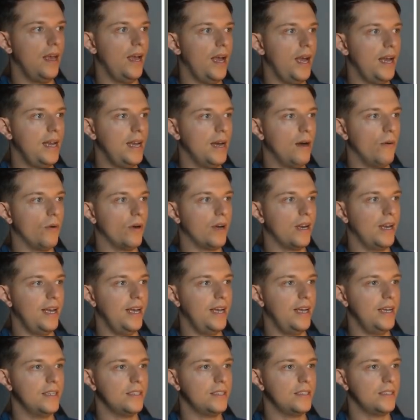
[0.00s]
And now we're going to
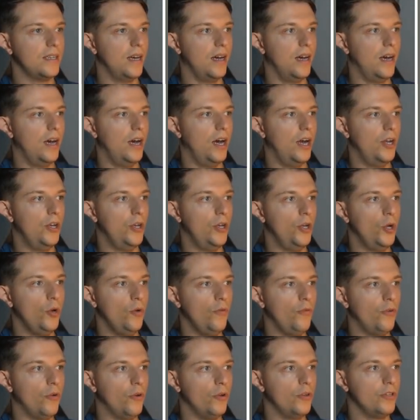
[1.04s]
hit New
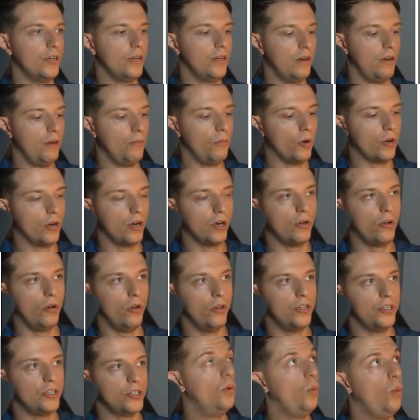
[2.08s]
Folder, and we're going to call
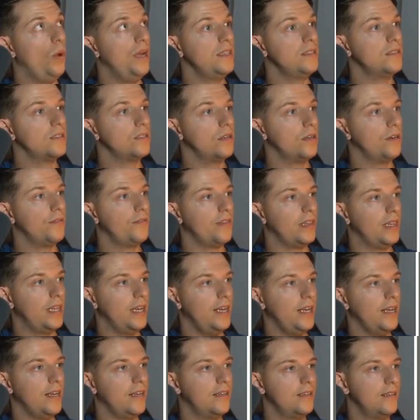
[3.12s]
this Windsurf
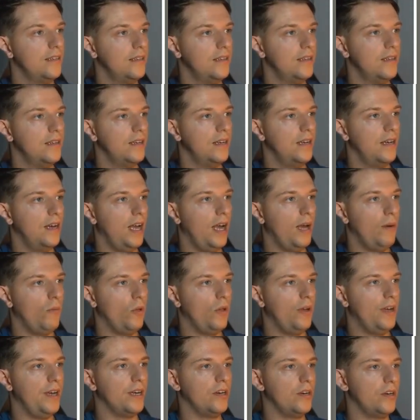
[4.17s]
Link. And we'll
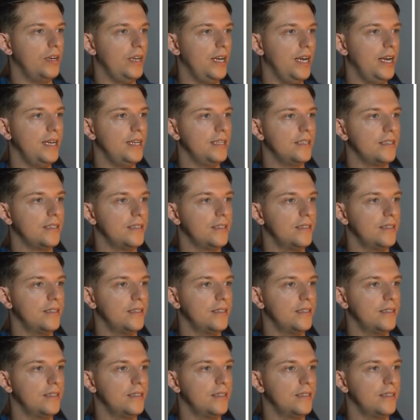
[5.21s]
hit Create,